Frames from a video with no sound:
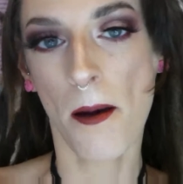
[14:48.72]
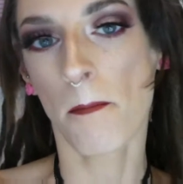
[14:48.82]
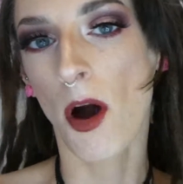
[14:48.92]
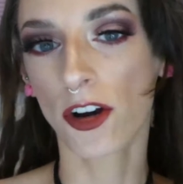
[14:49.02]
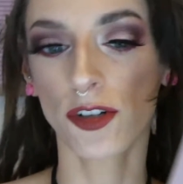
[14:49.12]

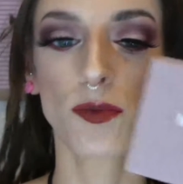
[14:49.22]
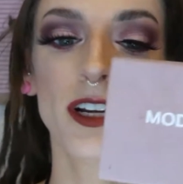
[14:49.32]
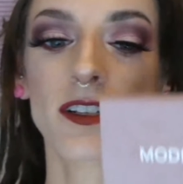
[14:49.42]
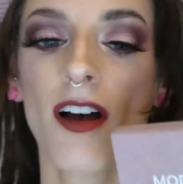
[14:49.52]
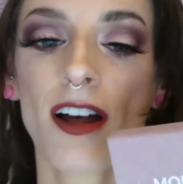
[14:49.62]
Modern
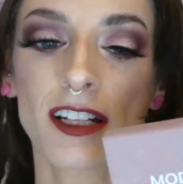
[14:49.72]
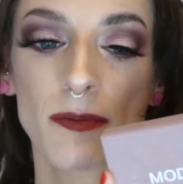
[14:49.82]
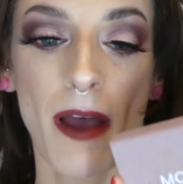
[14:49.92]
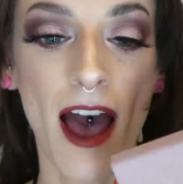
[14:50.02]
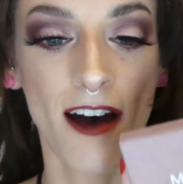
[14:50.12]

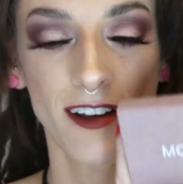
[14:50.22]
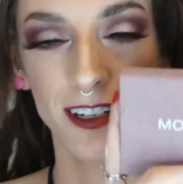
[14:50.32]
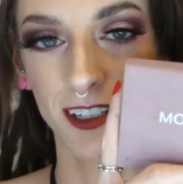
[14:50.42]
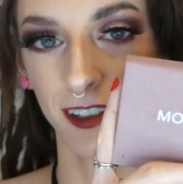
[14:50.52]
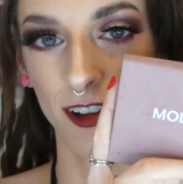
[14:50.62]
Renaissance
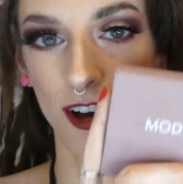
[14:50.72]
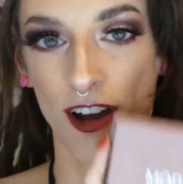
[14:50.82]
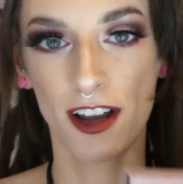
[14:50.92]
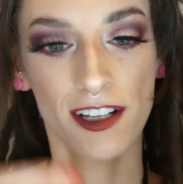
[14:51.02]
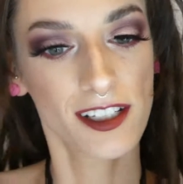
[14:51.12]
palette
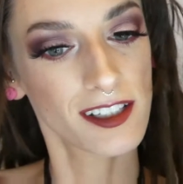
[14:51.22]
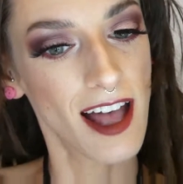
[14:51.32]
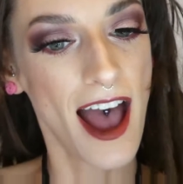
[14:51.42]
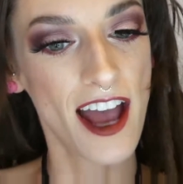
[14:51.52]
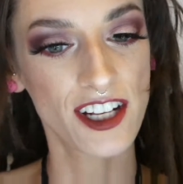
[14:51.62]
look
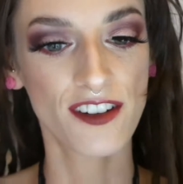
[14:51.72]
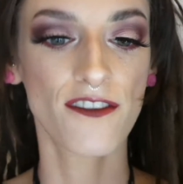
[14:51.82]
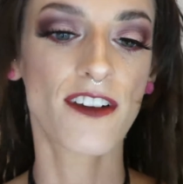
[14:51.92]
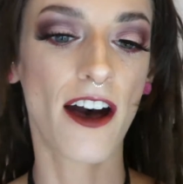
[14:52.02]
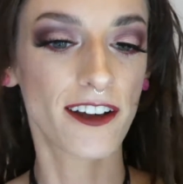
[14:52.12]
slash
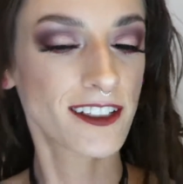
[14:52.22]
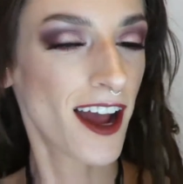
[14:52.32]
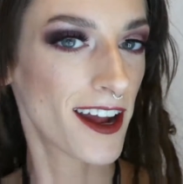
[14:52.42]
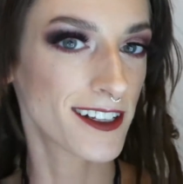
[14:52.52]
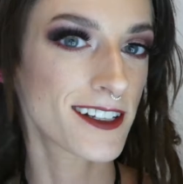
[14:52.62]

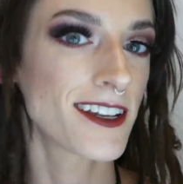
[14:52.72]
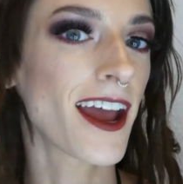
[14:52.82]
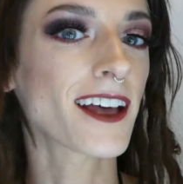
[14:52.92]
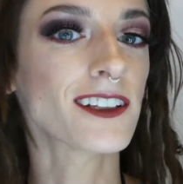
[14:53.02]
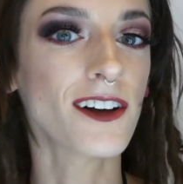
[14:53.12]
Valentine's
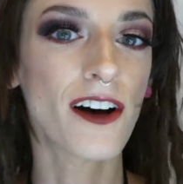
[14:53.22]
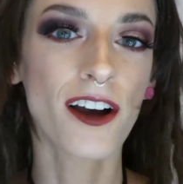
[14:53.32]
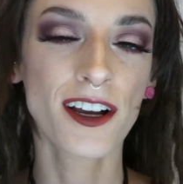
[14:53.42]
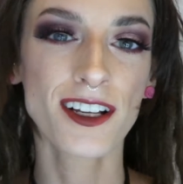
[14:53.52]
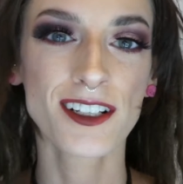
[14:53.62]
Day
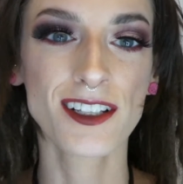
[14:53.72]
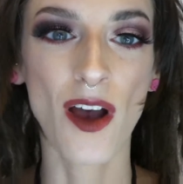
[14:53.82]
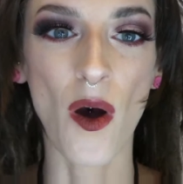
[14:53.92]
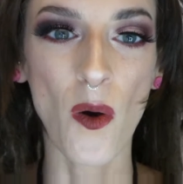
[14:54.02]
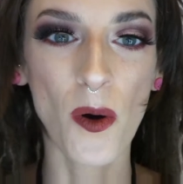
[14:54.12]
look.
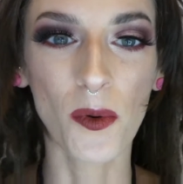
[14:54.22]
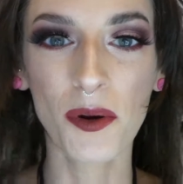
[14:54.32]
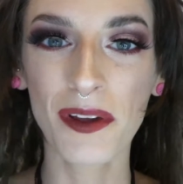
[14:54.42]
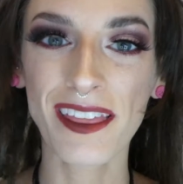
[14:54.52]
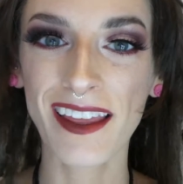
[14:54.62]
So what
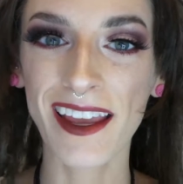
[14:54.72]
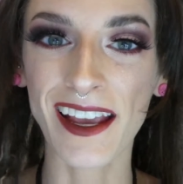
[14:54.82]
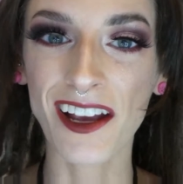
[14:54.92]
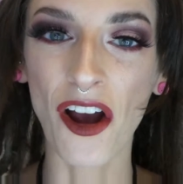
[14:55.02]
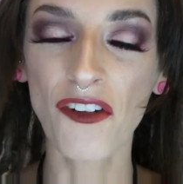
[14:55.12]
do we
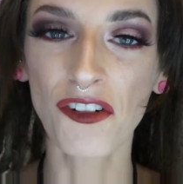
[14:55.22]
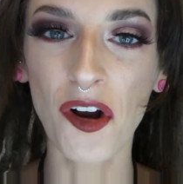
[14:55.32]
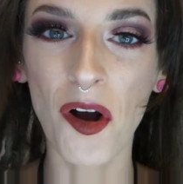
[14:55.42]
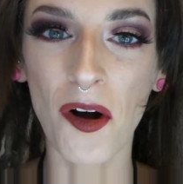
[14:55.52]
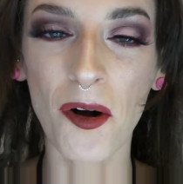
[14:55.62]
think
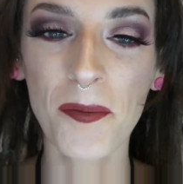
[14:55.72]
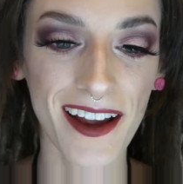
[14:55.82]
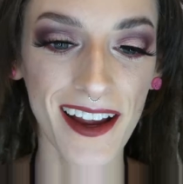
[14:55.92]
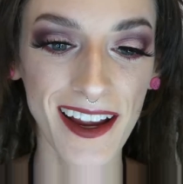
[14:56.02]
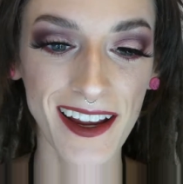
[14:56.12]
overall?
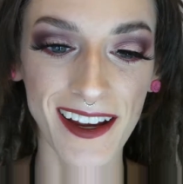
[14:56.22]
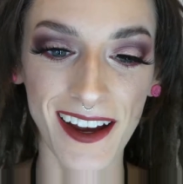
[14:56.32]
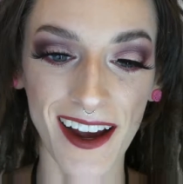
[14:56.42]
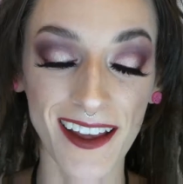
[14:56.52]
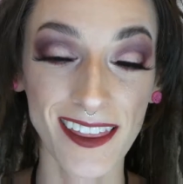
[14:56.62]
I
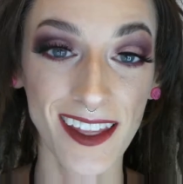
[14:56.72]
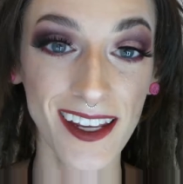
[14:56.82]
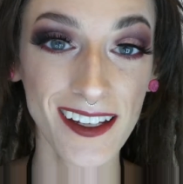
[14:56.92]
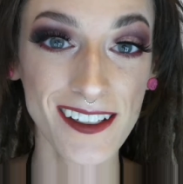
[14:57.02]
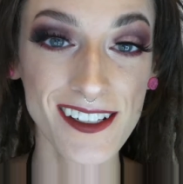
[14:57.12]

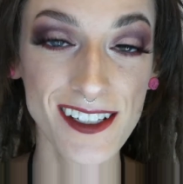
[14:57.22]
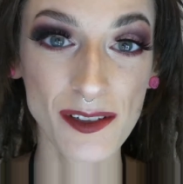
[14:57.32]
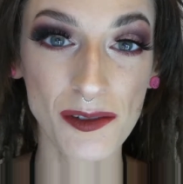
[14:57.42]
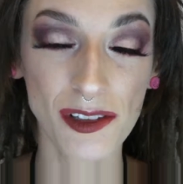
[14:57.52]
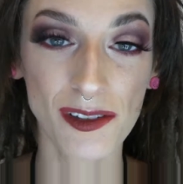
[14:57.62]
think it
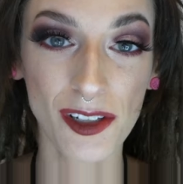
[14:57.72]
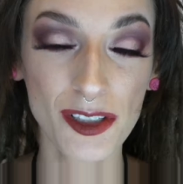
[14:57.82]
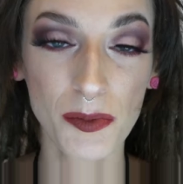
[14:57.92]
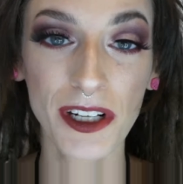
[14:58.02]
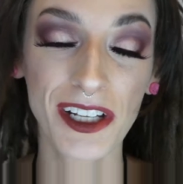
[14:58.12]

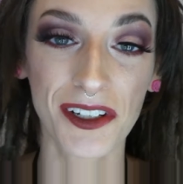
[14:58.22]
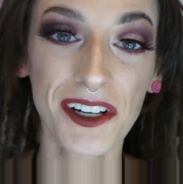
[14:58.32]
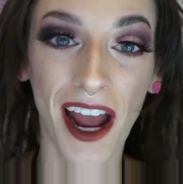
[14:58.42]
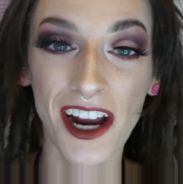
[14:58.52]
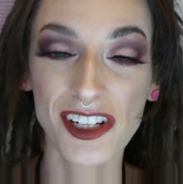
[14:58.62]
looks pretty good
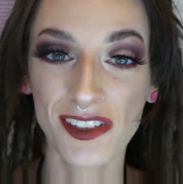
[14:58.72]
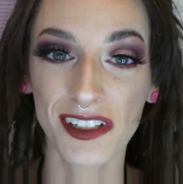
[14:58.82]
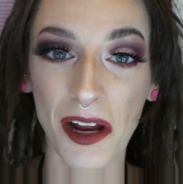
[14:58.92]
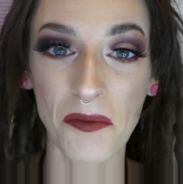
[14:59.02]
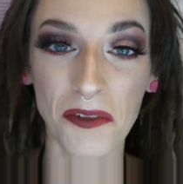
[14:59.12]

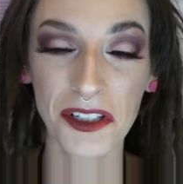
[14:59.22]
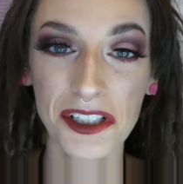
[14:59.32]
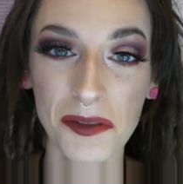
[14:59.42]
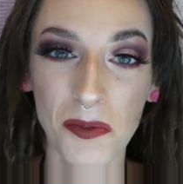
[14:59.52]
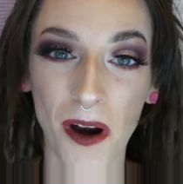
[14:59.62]
actually. I'm really
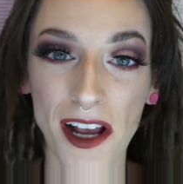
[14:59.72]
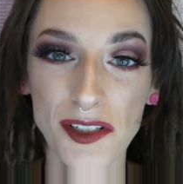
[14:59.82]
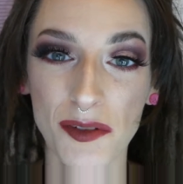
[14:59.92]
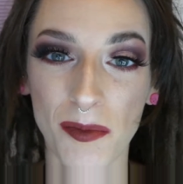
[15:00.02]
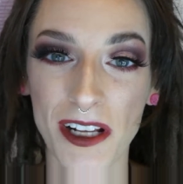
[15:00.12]

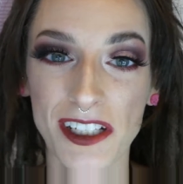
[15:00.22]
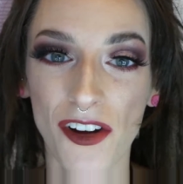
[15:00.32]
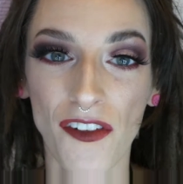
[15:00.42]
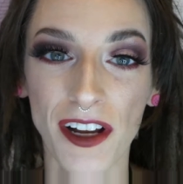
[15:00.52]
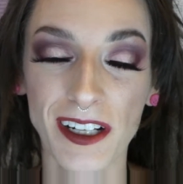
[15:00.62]
surprised with
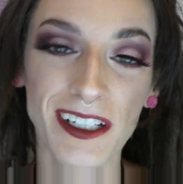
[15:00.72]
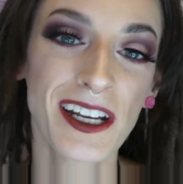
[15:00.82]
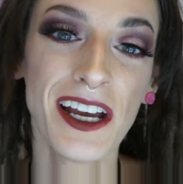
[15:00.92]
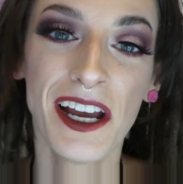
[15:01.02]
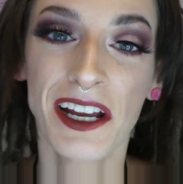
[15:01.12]
myself. I
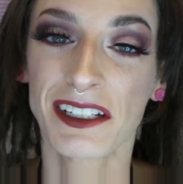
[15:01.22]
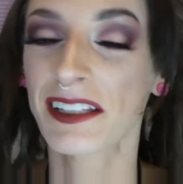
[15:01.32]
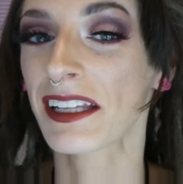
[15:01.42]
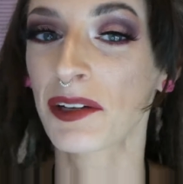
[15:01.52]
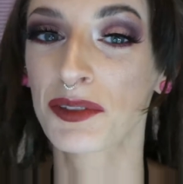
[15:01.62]

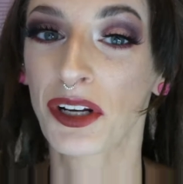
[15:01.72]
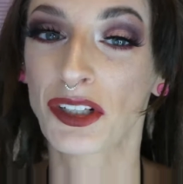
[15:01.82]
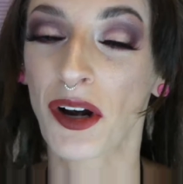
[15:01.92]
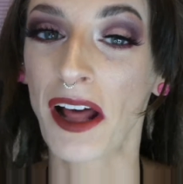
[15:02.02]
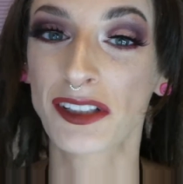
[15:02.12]
didn't think it was going
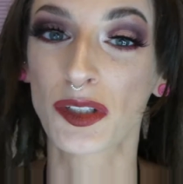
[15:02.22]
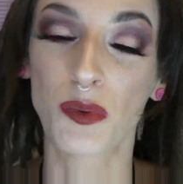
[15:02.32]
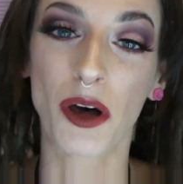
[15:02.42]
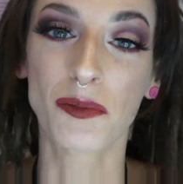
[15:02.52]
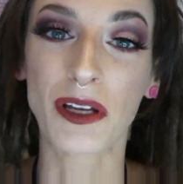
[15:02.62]
to turn out this well, to